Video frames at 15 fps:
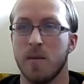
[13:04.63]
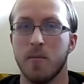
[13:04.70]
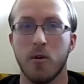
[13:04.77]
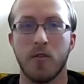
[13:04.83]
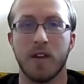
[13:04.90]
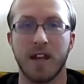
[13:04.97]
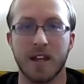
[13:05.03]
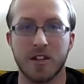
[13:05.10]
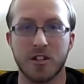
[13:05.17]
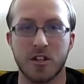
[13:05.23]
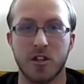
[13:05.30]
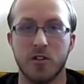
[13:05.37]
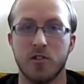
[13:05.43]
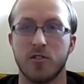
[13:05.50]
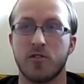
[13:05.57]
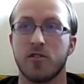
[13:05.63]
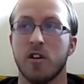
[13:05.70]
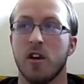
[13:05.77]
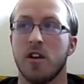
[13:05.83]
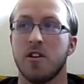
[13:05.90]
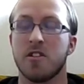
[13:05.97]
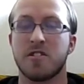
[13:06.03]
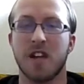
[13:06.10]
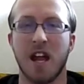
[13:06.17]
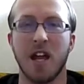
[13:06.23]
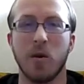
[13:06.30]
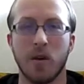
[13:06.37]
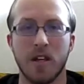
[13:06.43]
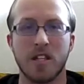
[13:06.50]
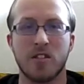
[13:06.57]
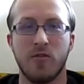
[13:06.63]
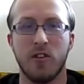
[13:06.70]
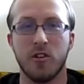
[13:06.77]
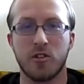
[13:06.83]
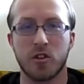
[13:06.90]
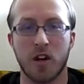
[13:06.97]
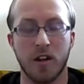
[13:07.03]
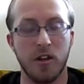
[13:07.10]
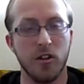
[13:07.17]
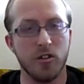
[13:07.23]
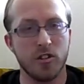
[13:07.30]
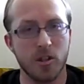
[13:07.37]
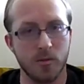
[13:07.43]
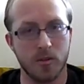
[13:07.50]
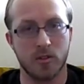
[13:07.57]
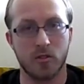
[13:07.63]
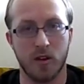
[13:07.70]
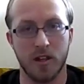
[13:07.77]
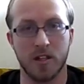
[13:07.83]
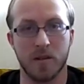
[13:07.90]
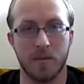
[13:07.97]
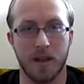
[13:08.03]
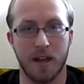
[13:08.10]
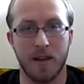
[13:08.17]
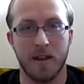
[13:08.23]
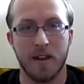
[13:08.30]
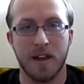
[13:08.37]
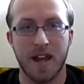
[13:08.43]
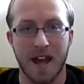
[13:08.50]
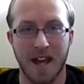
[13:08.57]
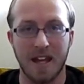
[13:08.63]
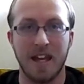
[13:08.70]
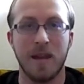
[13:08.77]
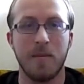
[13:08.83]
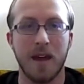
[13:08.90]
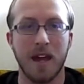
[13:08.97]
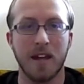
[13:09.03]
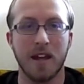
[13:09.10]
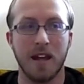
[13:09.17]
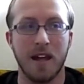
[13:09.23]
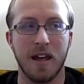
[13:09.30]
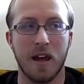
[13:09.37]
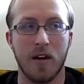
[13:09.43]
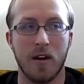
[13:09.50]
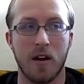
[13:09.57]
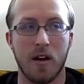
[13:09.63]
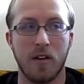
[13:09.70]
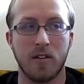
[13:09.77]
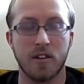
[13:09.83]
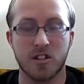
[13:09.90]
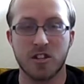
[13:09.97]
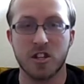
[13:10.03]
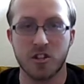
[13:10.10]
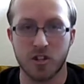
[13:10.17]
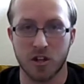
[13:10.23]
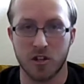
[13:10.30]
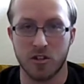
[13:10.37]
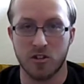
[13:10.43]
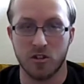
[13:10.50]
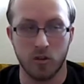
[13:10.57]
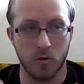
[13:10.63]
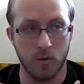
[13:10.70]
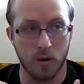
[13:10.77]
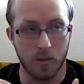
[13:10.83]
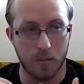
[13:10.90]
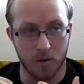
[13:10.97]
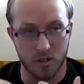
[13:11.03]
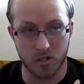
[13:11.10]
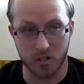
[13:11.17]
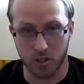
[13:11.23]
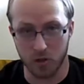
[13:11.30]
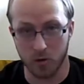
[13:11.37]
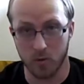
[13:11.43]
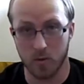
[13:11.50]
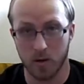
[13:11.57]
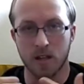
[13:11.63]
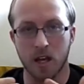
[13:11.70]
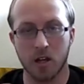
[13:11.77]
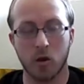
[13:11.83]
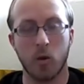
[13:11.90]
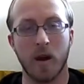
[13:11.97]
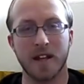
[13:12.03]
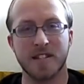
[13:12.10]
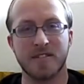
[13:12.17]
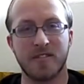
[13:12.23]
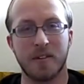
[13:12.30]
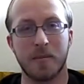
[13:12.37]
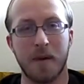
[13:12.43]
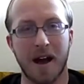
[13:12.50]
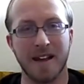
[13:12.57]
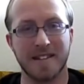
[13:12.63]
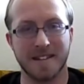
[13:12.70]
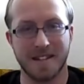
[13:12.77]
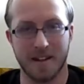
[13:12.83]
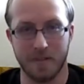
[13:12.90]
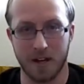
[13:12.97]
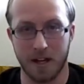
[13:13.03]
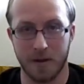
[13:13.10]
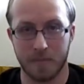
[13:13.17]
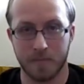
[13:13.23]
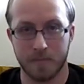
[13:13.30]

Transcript: moving issues, deciding what his future on YouTube was going to be. And he made a decision to pursue a quest for positivity.